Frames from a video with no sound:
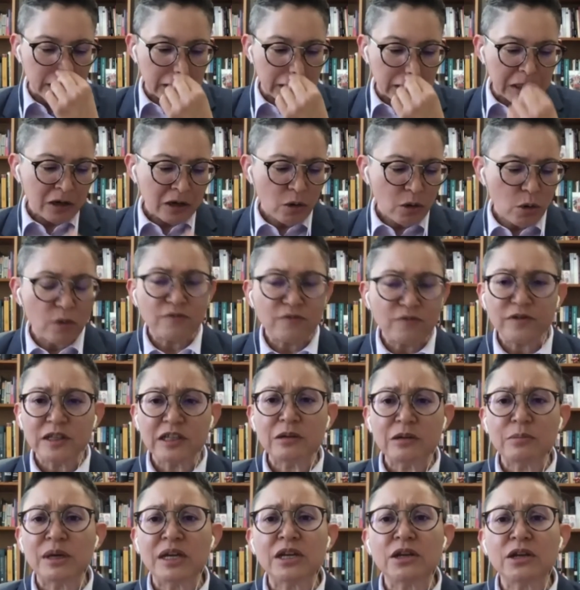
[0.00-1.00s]

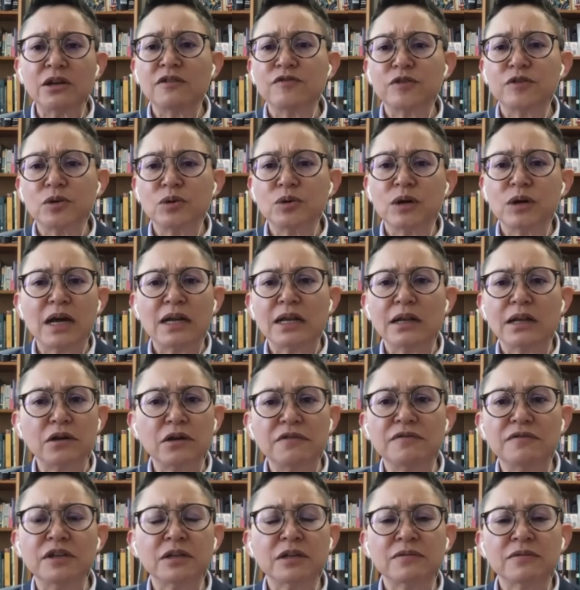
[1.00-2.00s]
Hopefully many of you had a
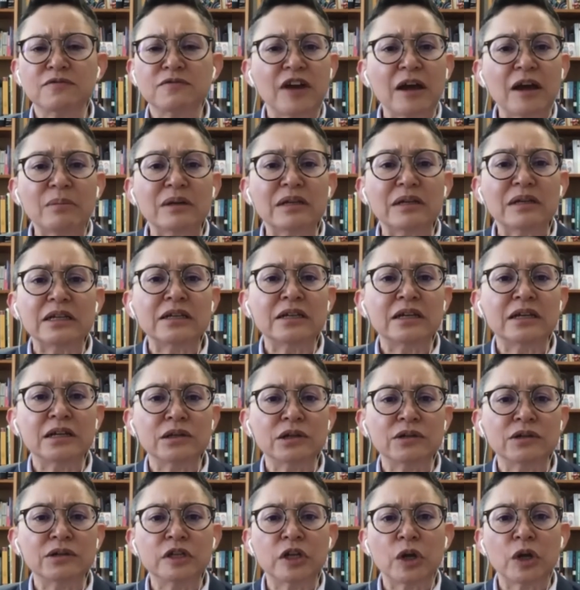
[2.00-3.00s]
loving family, a
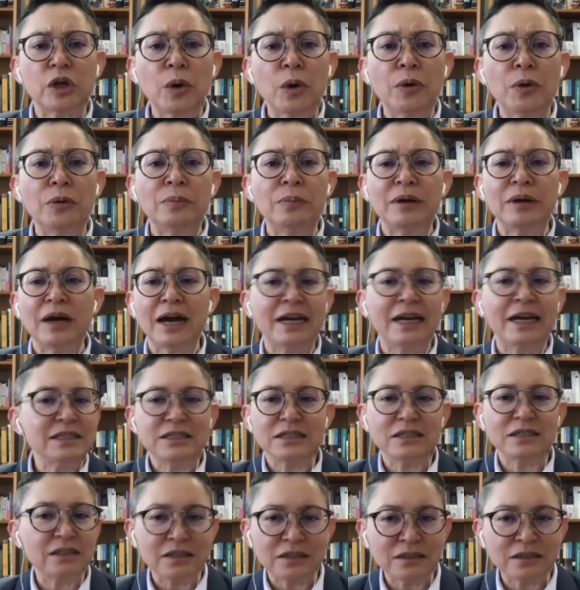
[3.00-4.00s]
loving home. I
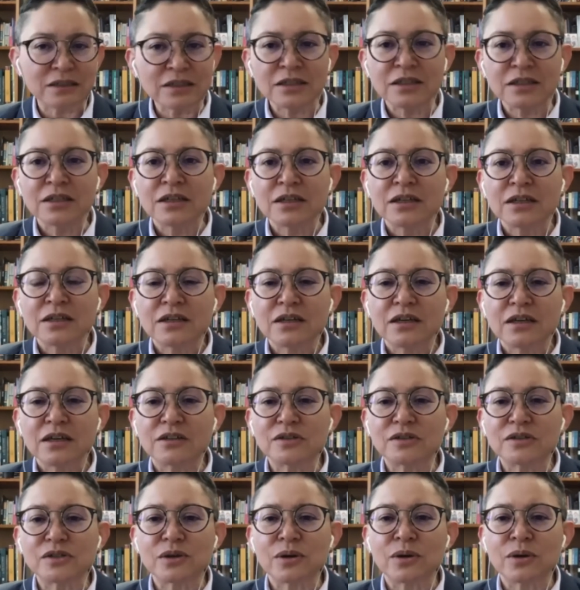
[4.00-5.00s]
didn't.
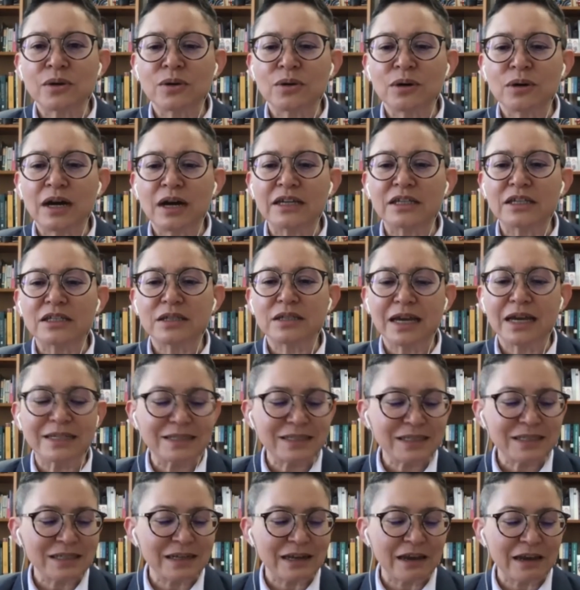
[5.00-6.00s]
And so I
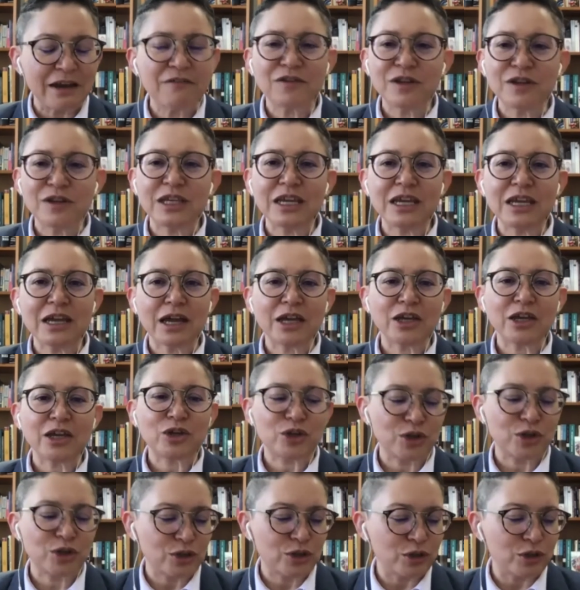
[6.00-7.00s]
did everything I
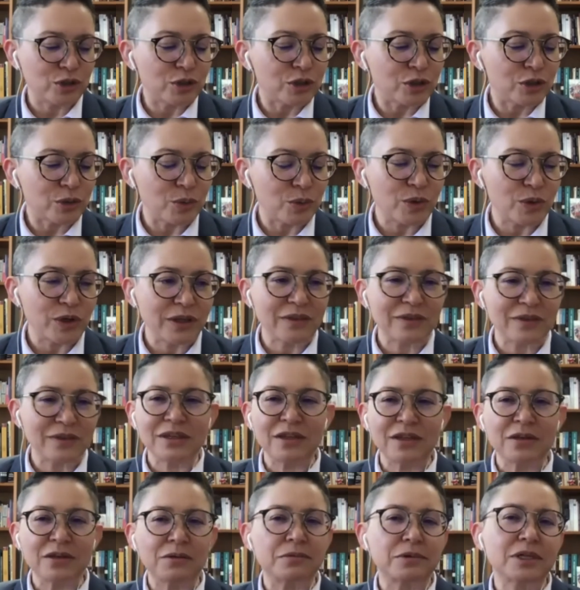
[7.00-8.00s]
could
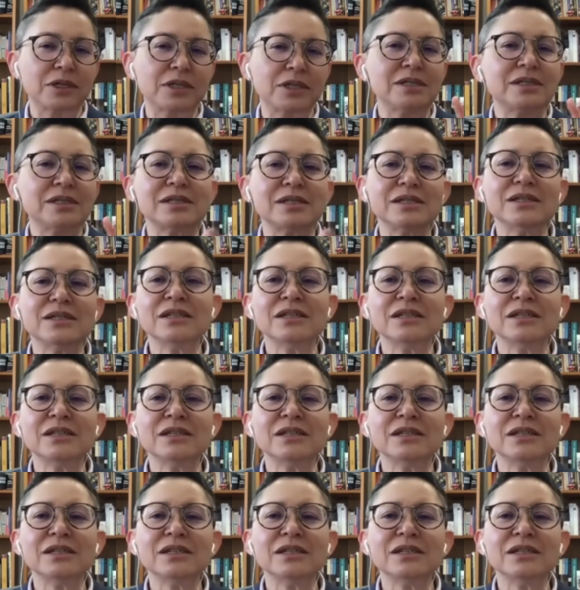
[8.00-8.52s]
within reason